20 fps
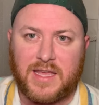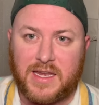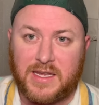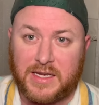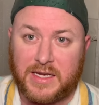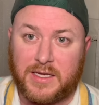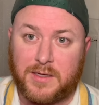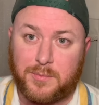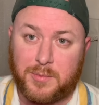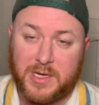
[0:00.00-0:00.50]

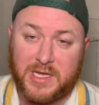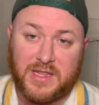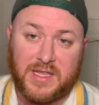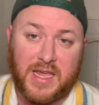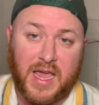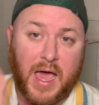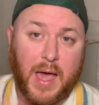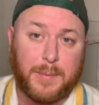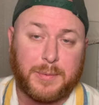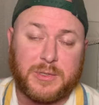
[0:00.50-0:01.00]
need to be
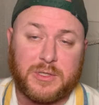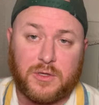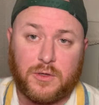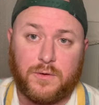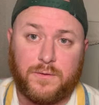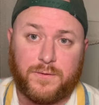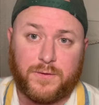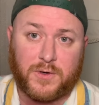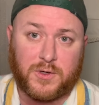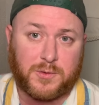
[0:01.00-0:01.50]
the
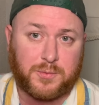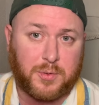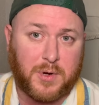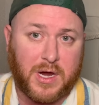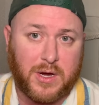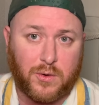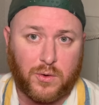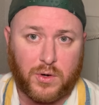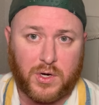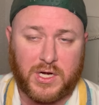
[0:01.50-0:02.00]
absolute first
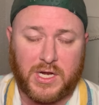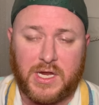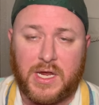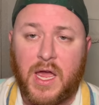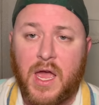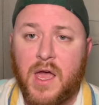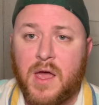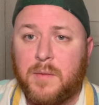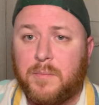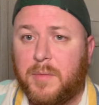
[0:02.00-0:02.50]
priority,
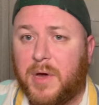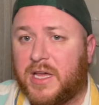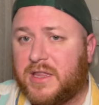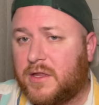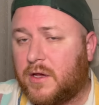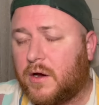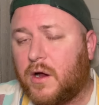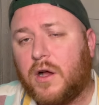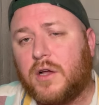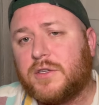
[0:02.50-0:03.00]
but
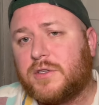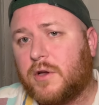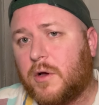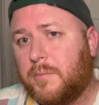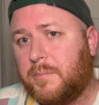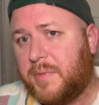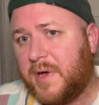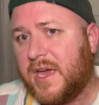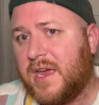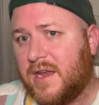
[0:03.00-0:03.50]
they're also
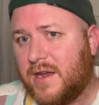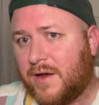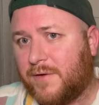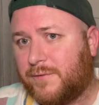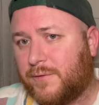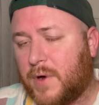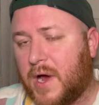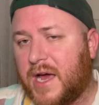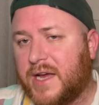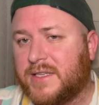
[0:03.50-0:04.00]
big
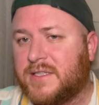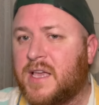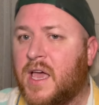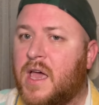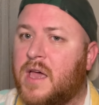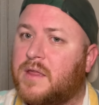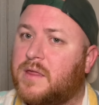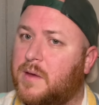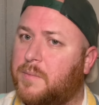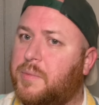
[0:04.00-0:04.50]
enough rides
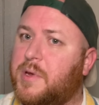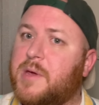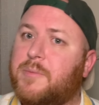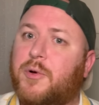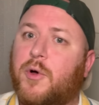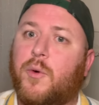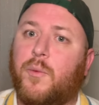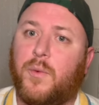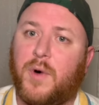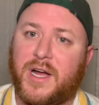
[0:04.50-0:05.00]
that
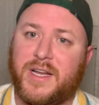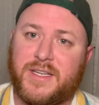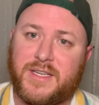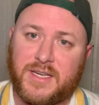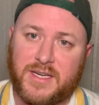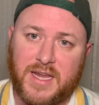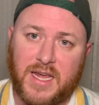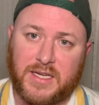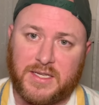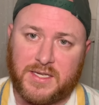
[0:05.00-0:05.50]
people want to
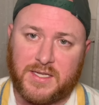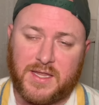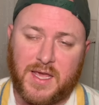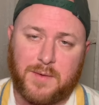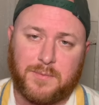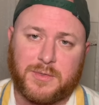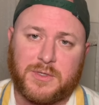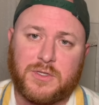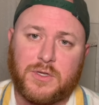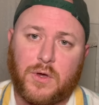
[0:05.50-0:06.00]
get to
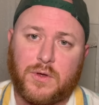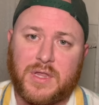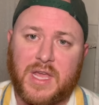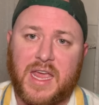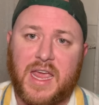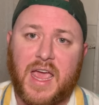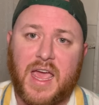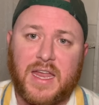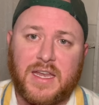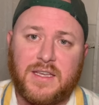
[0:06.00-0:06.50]
them. So
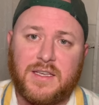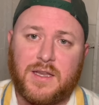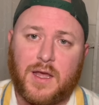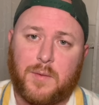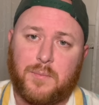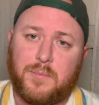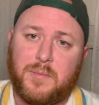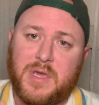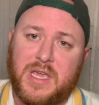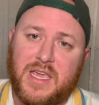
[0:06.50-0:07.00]
they end
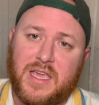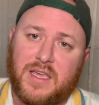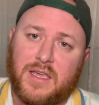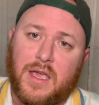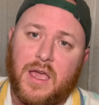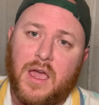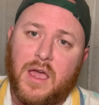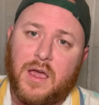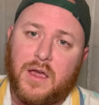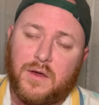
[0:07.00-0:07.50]
up
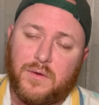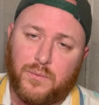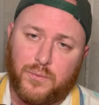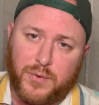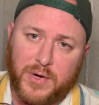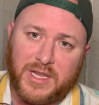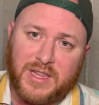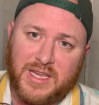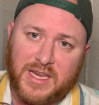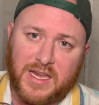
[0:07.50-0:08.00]
being
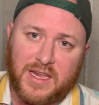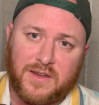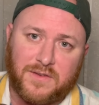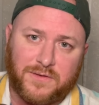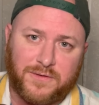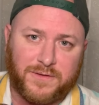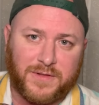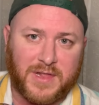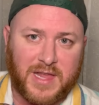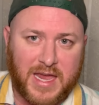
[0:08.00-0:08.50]
really
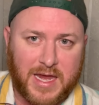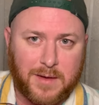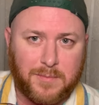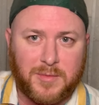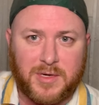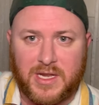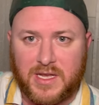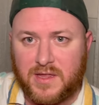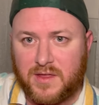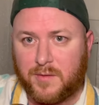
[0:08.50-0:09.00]

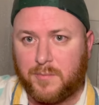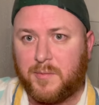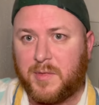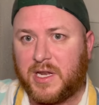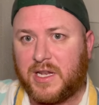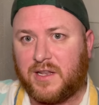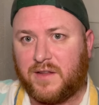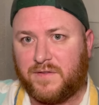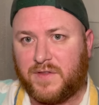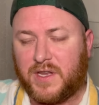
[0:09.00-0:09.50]
inflamed in the
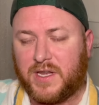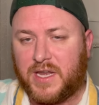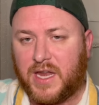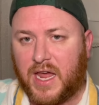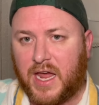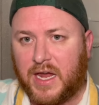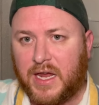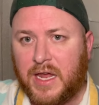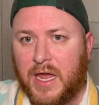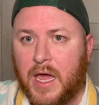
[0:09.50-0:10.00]
middle of the
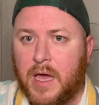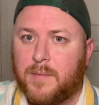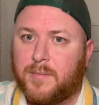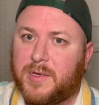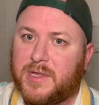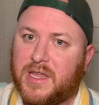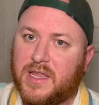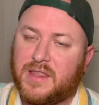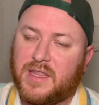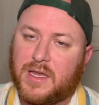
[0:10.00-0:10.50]
day,
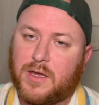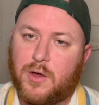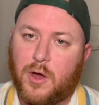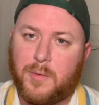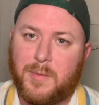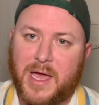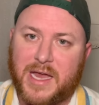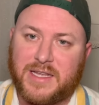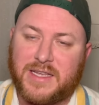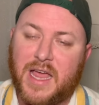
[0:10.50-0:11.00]
but then they go
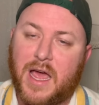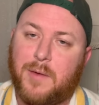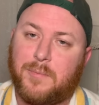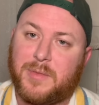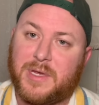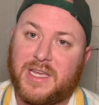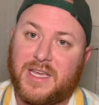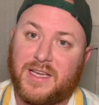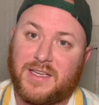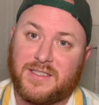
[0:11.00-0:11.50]
back down
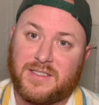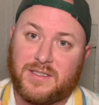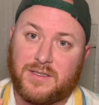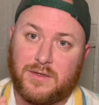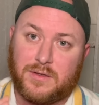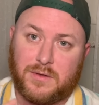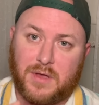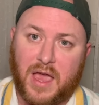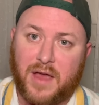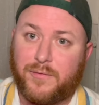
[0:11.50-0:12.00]
because
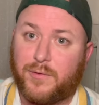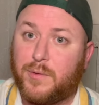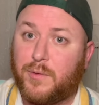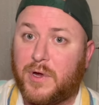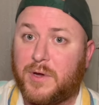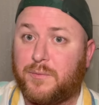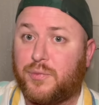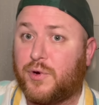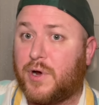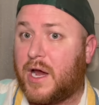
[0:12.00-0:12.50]

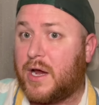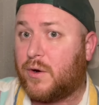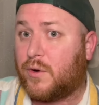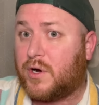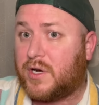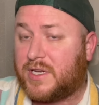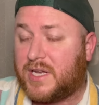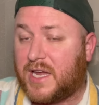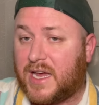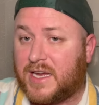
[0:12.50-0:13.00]
everyone
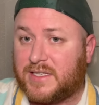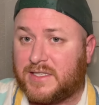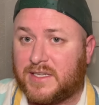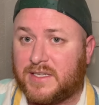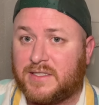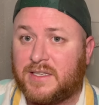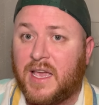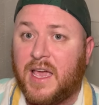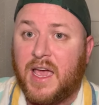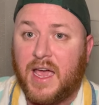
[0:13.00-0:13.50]

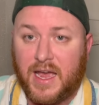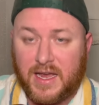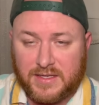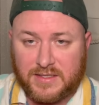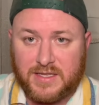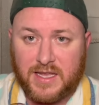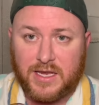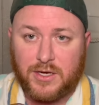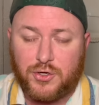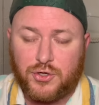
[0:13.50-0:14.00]
prioritizes,
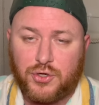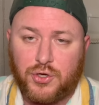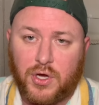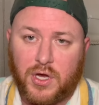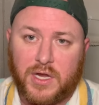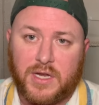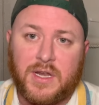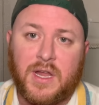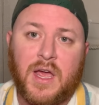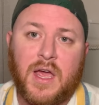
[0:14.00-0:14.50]
as they
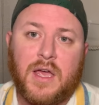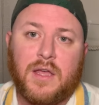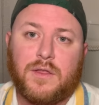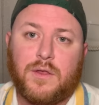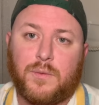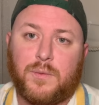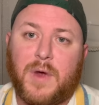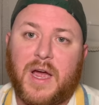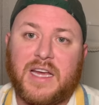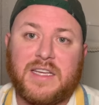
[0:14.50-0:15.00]
should, the
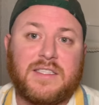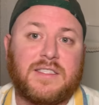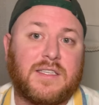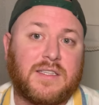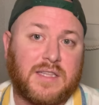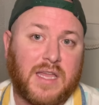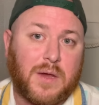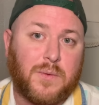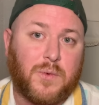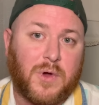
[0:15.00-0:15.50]
rides
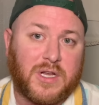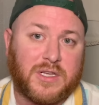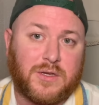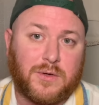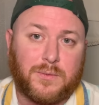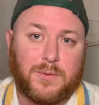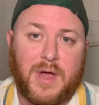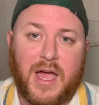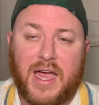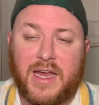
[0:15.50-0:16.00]
that they want to
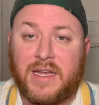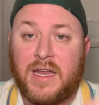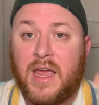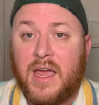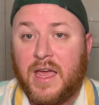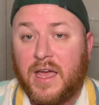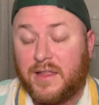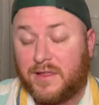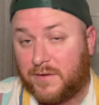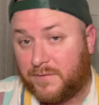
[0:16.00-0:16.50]
ride
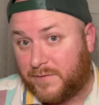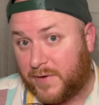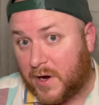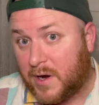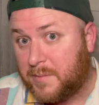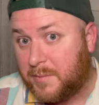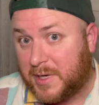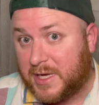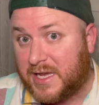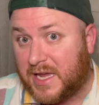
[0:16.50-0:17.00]
at the very
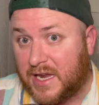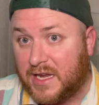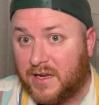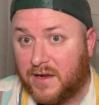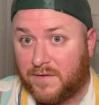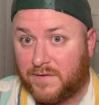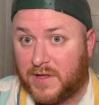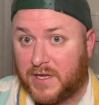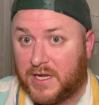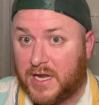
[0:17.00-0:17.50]
beginning
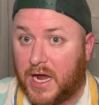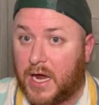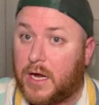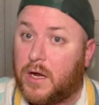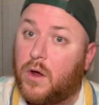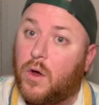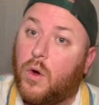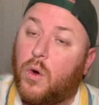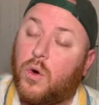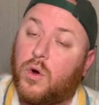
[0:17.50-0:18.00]
of the
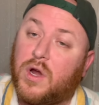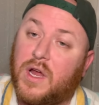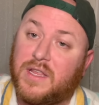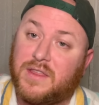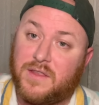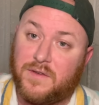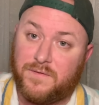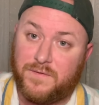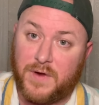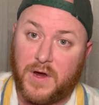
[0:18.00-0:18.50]
day or at
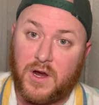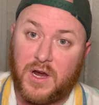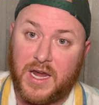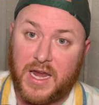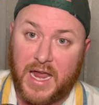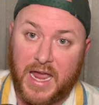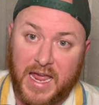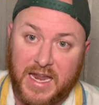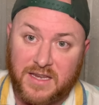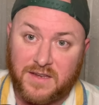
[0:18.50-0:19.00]
the very
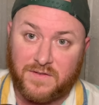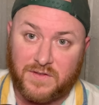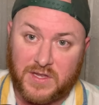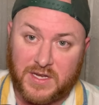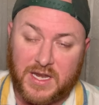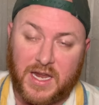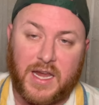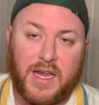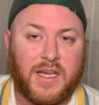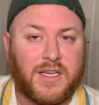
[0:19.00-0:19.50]
end of the
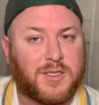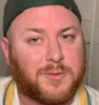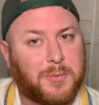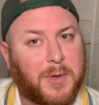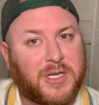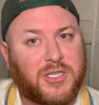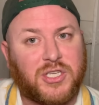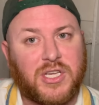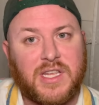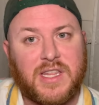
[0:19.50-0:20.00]
day,
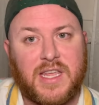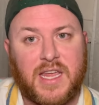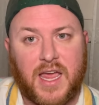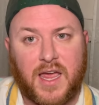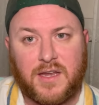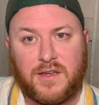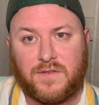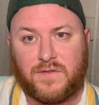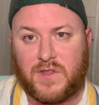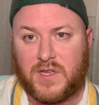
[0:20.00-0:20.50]
especially the
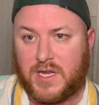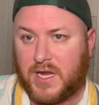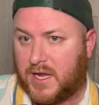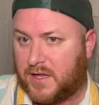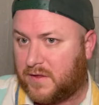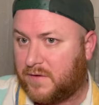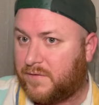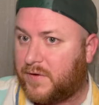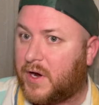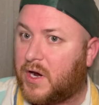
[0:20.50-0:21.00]
end of the day.
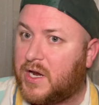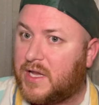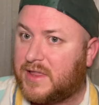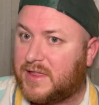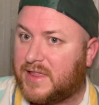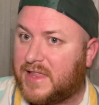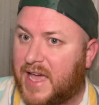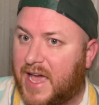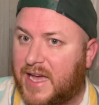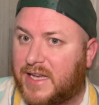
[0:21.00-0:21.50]
The very
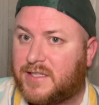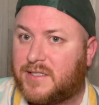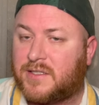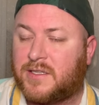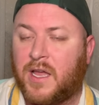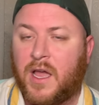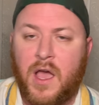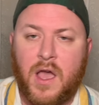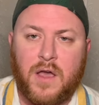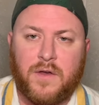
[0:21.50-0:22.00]

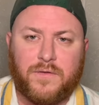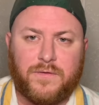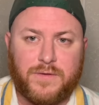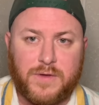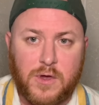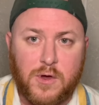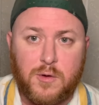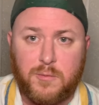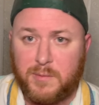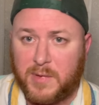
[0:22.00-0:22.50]
last
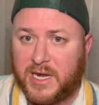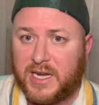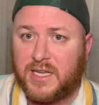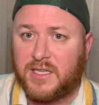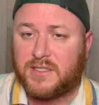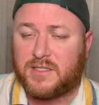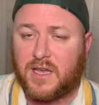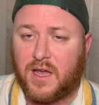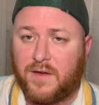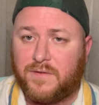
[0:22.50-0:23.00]
few
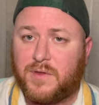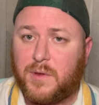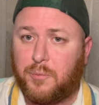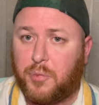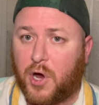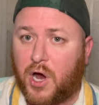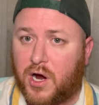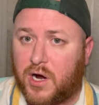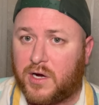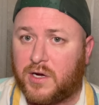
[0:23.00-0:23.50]
minutes of the
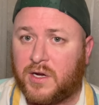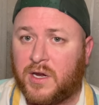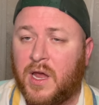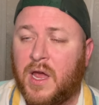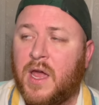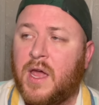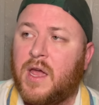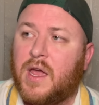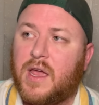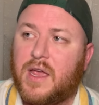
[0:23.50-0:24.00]
park
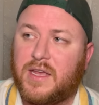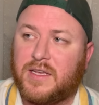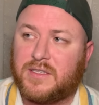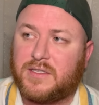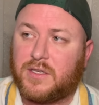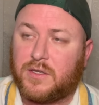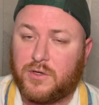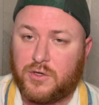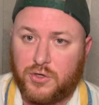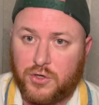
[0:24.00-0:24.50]

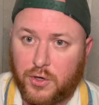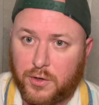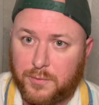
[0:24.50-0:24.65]
is your